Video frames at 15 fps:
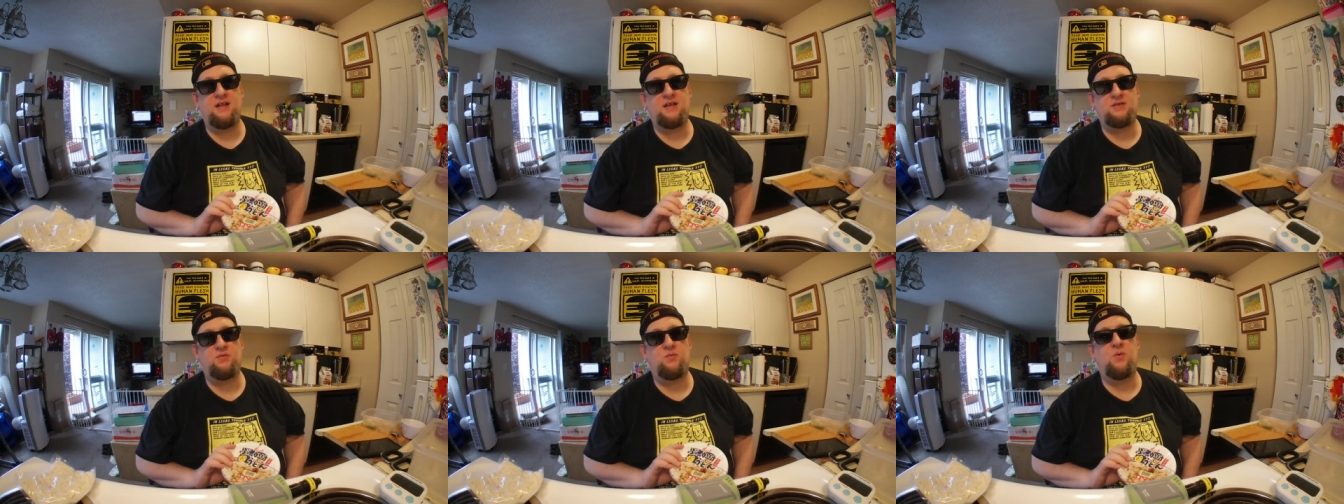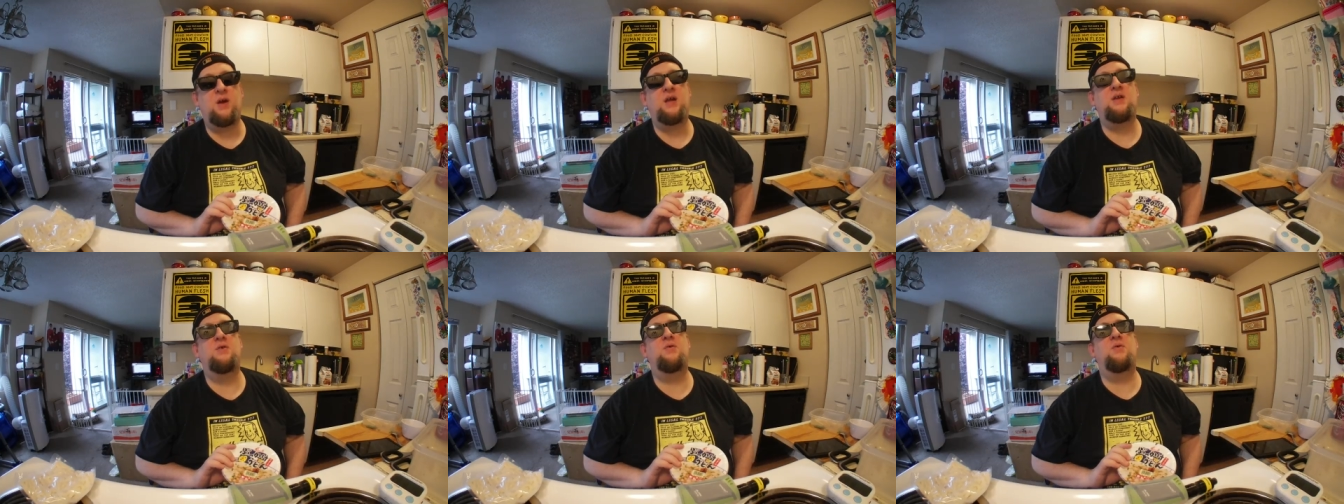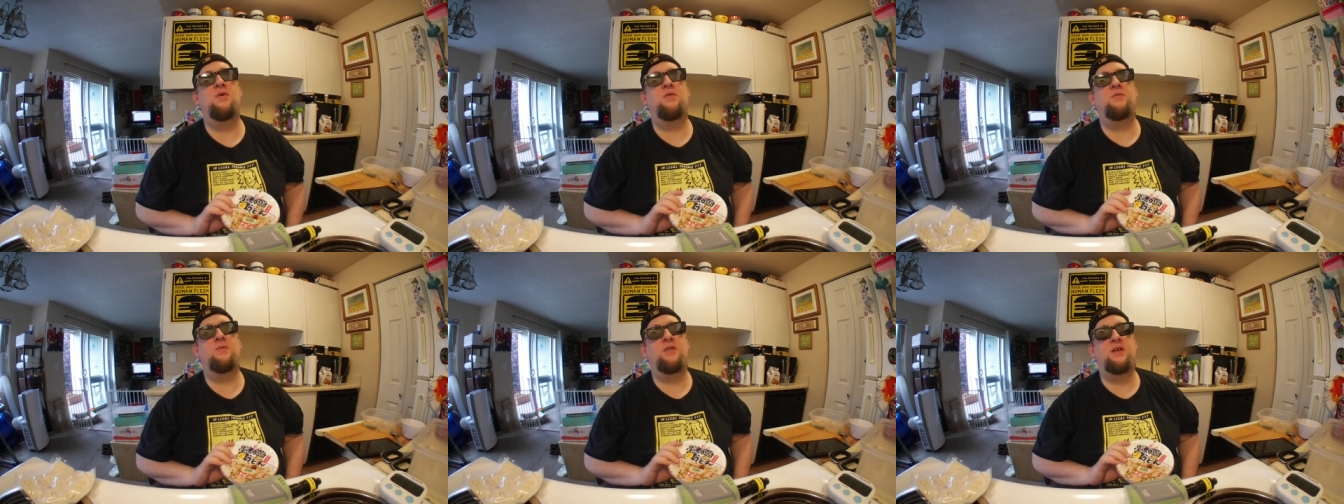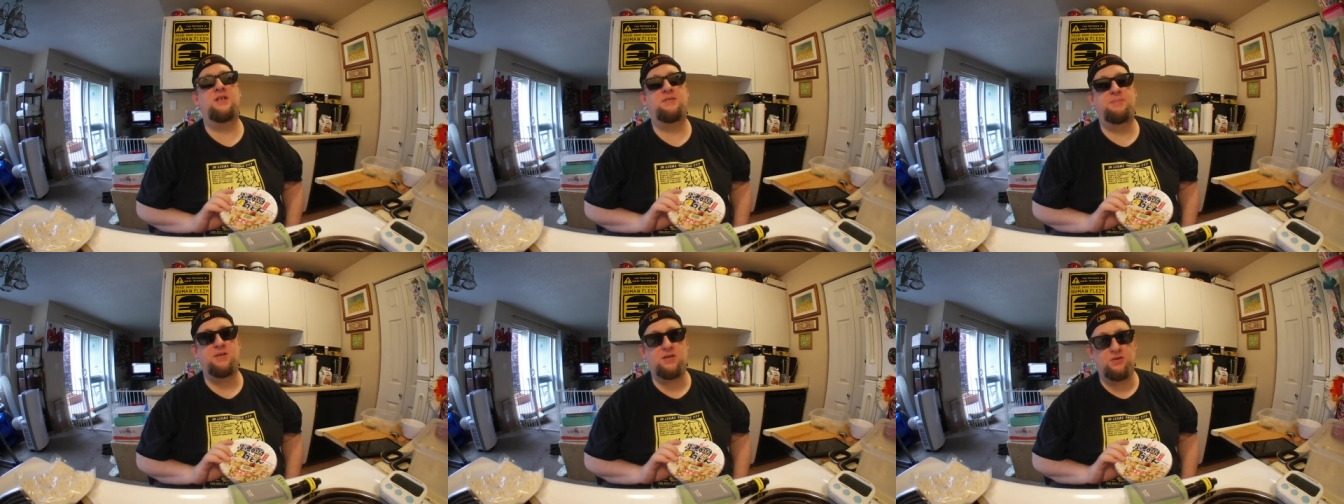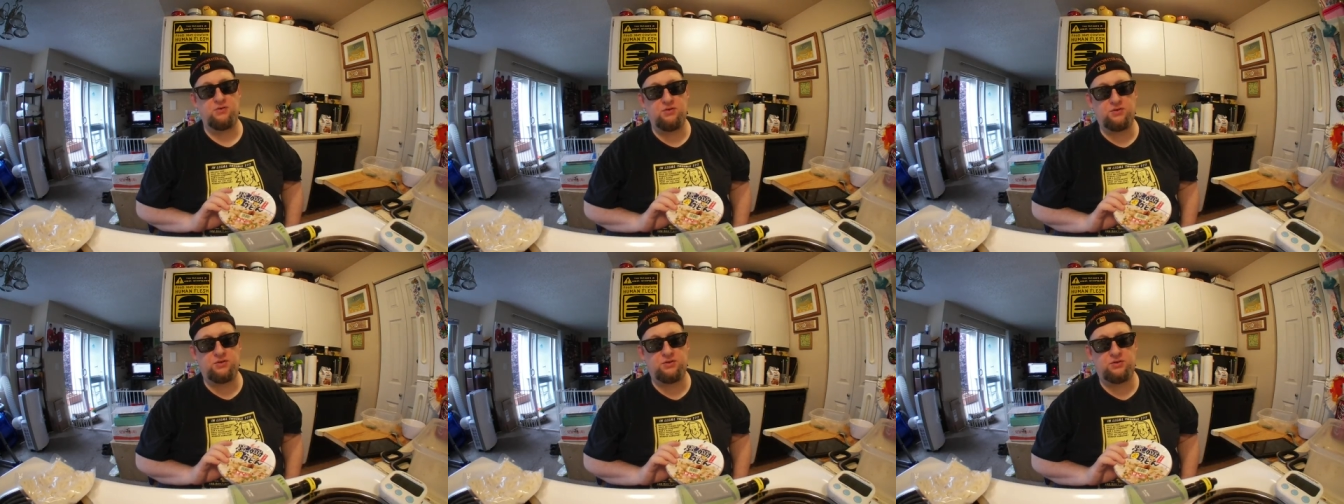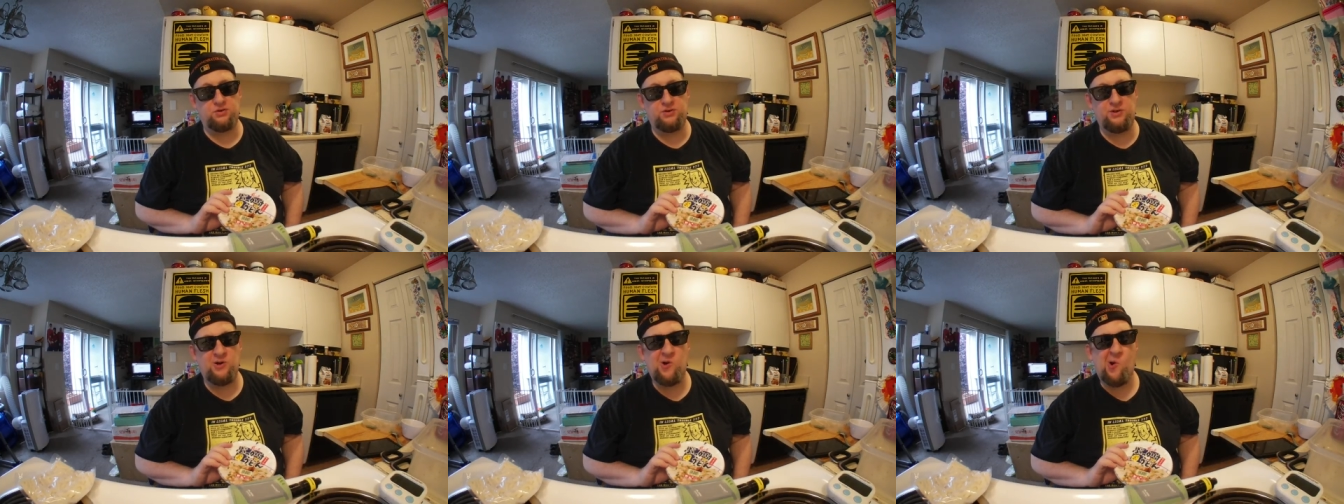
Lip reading: that's way north where they speak Inuktitut.